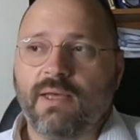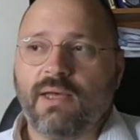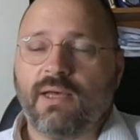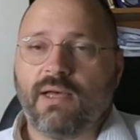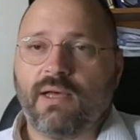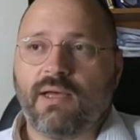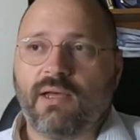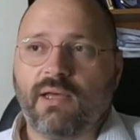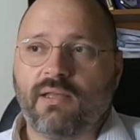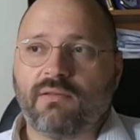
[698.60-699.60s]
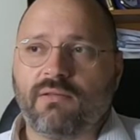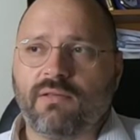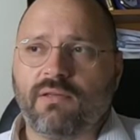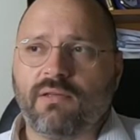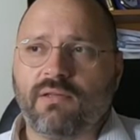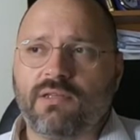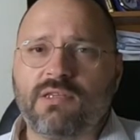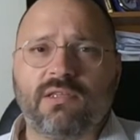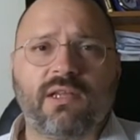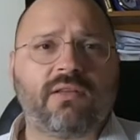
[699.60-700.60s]
And this
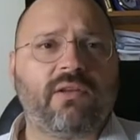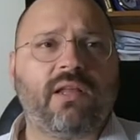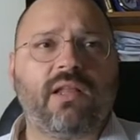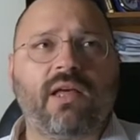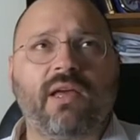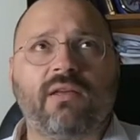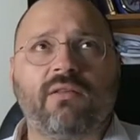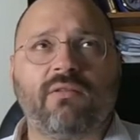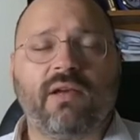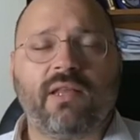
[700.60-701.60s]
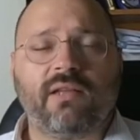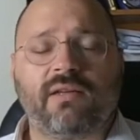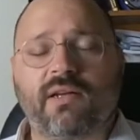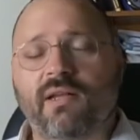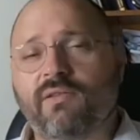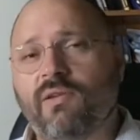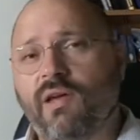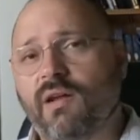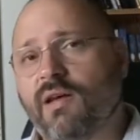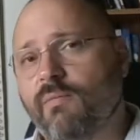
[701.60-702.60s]
is not really like, another country
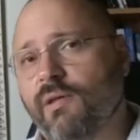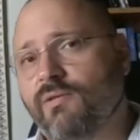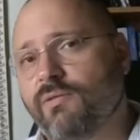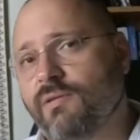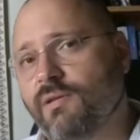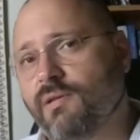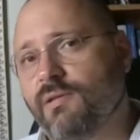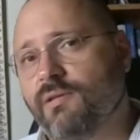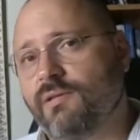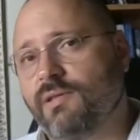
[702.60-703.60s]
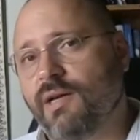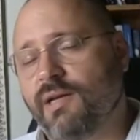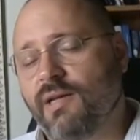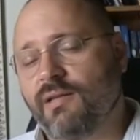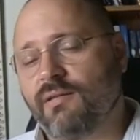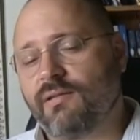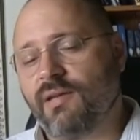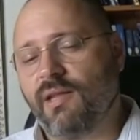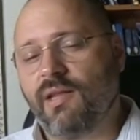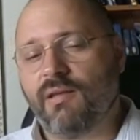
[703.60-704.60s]
are coming to Iraq and
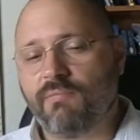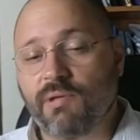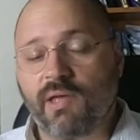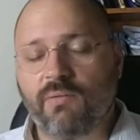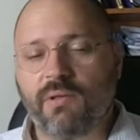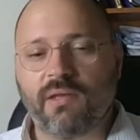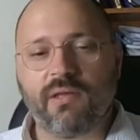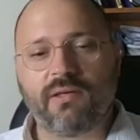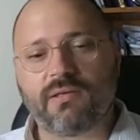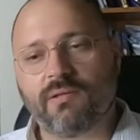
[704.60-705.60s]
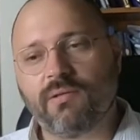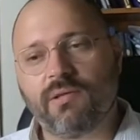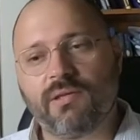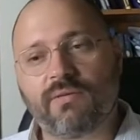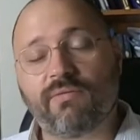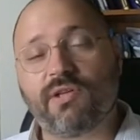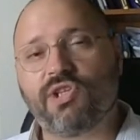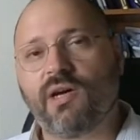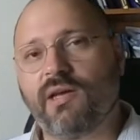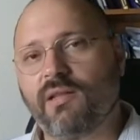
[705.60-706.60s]
really play with all these
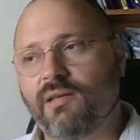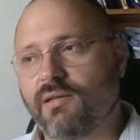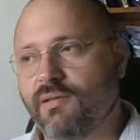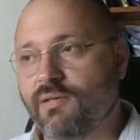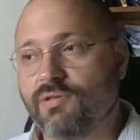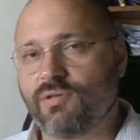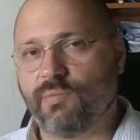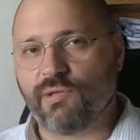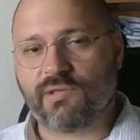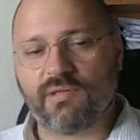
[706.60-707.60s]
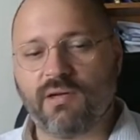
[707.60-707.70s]
fragile instruments.